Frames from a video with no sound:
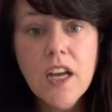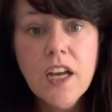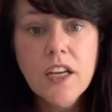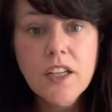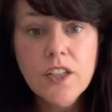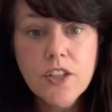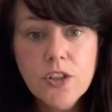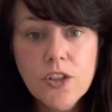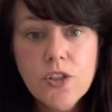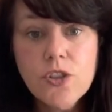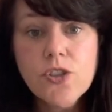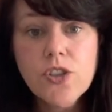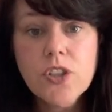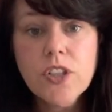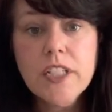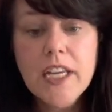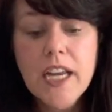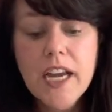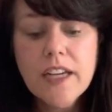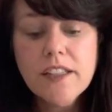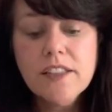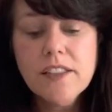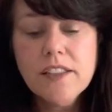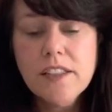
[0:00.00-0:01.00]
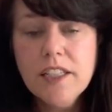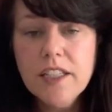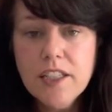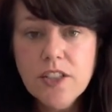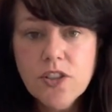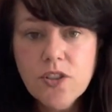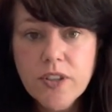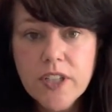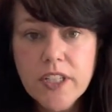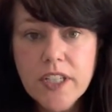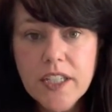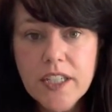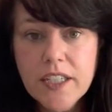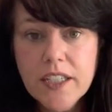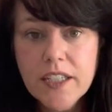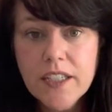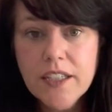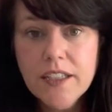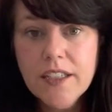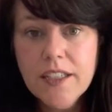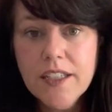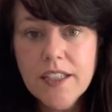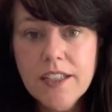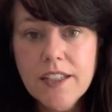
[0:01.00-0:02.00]
usually has tea tree
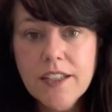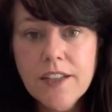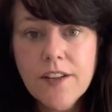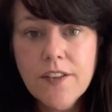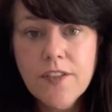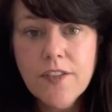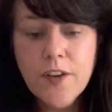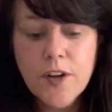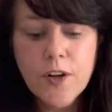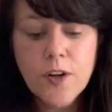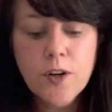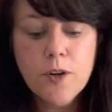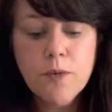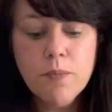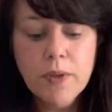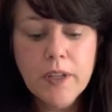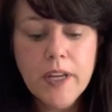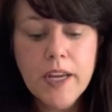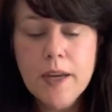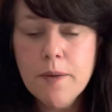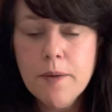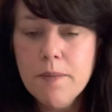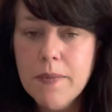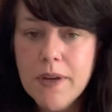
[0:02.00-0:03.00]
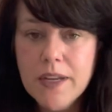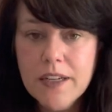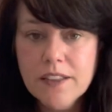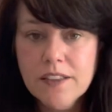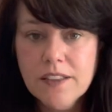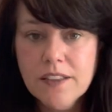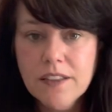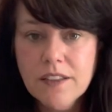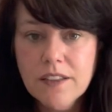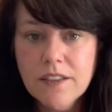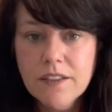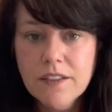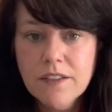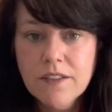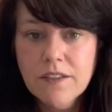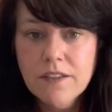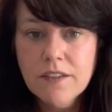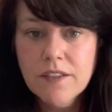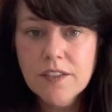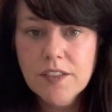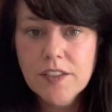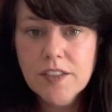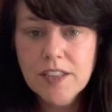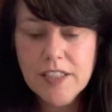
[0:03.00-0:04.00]
in their plant medicine
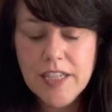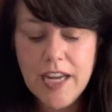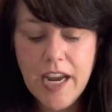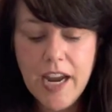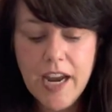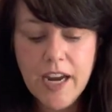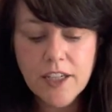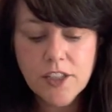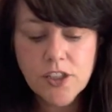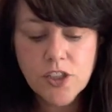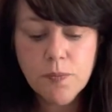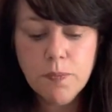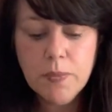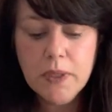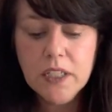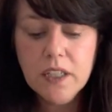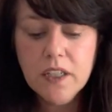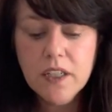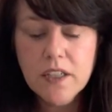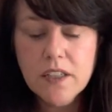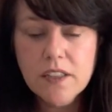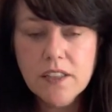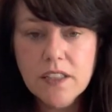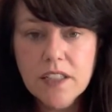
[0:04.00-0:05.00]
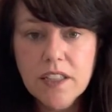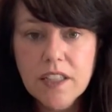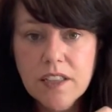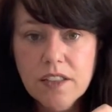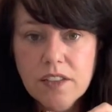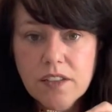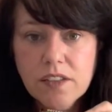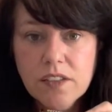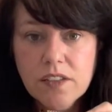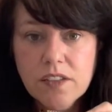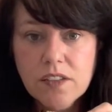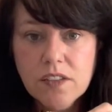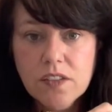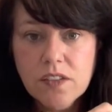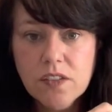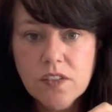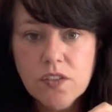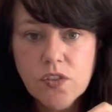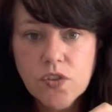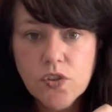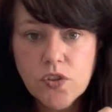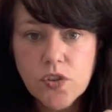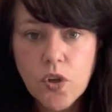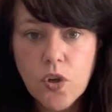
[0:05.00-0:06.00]
stash because it is
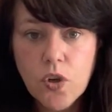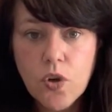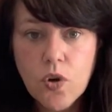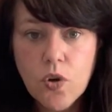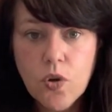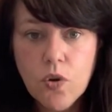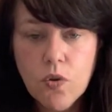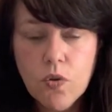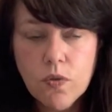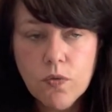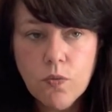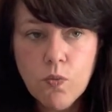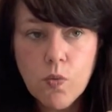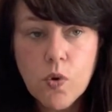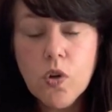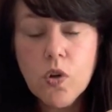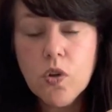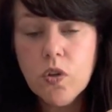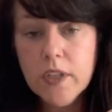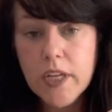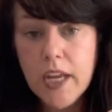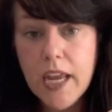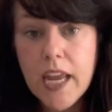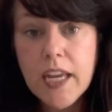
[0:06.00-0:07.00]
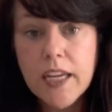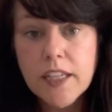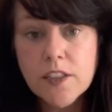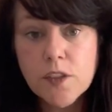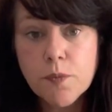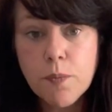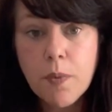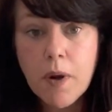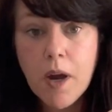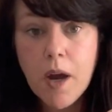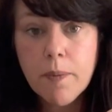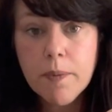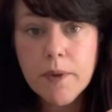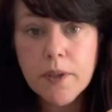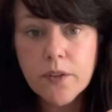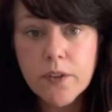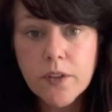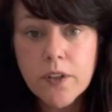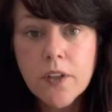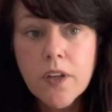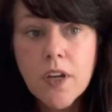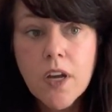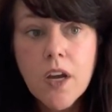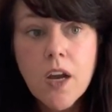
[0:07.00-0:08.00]
so, well, A, it's
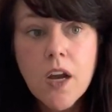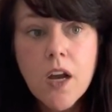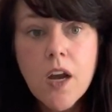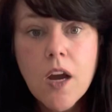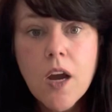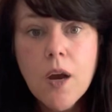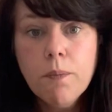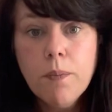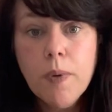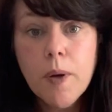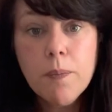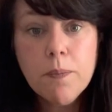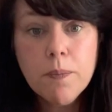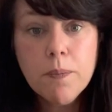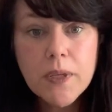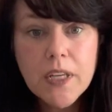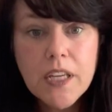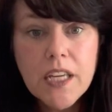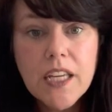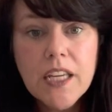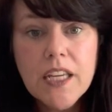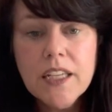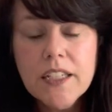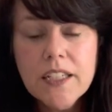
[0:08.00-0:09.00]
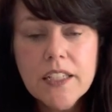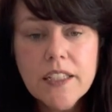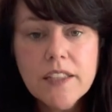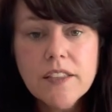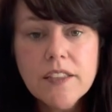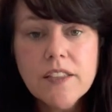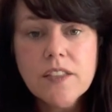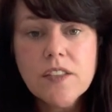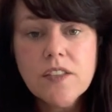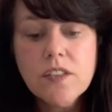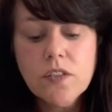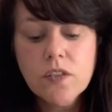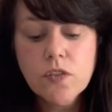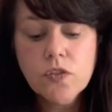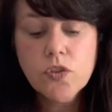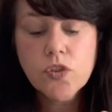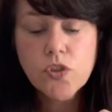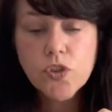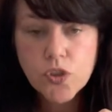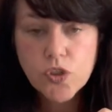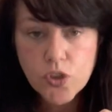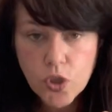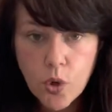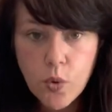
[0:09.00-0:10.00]
popular, but B, it's
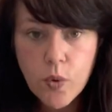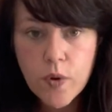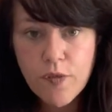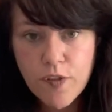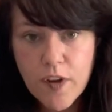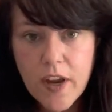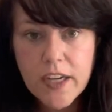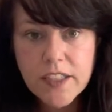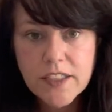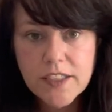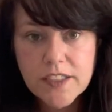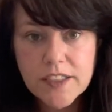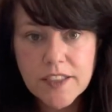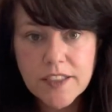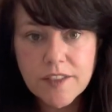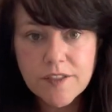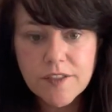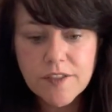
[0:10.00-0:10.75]
so effective.